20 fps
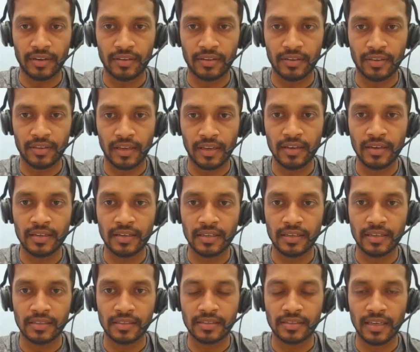Then
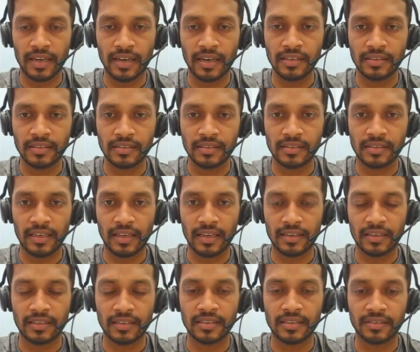assign selected
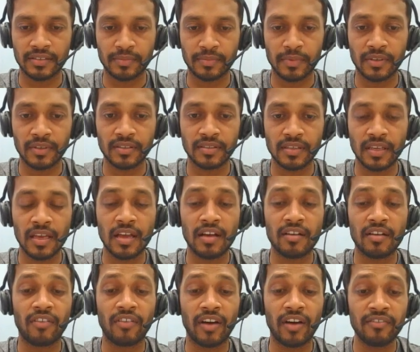service, because
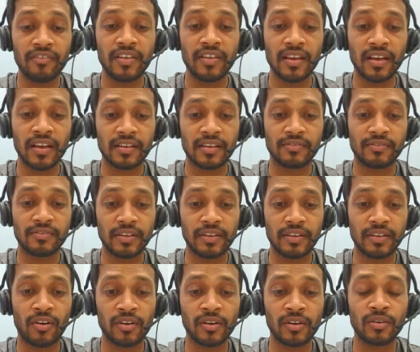why we
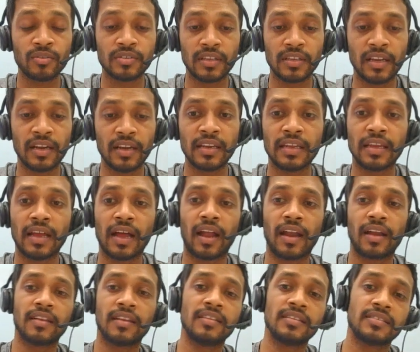wanted to select
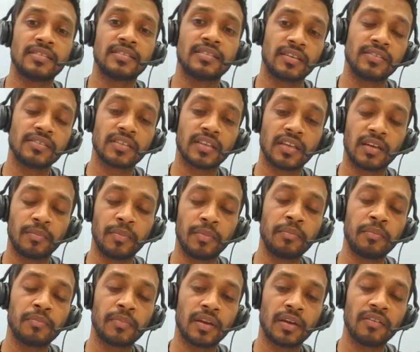under the service
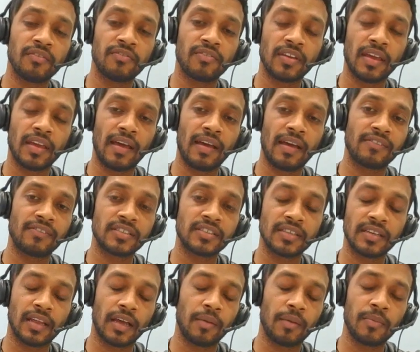commitment we have set
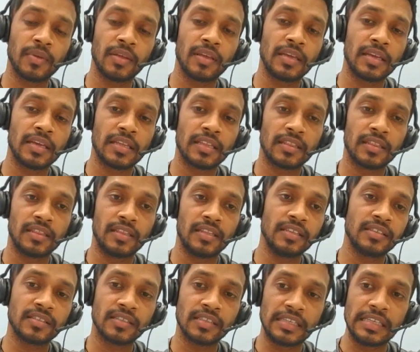up,
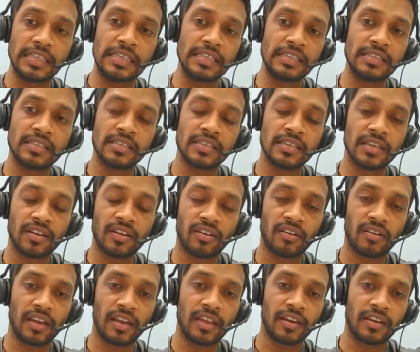this is
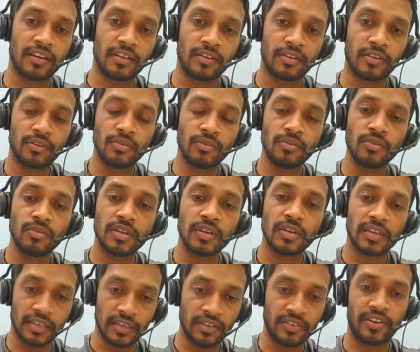related to
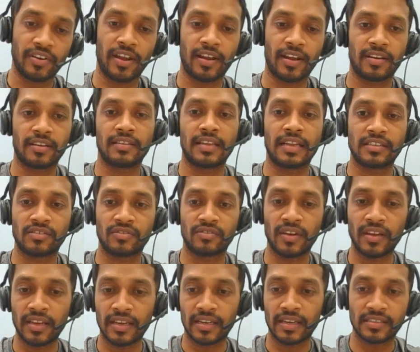contract, that's why
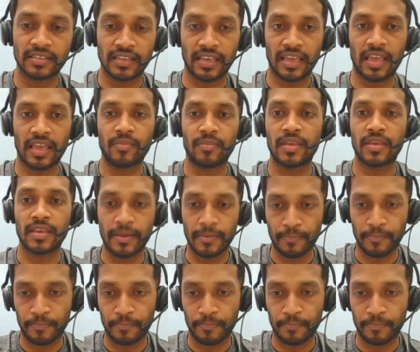it's came here,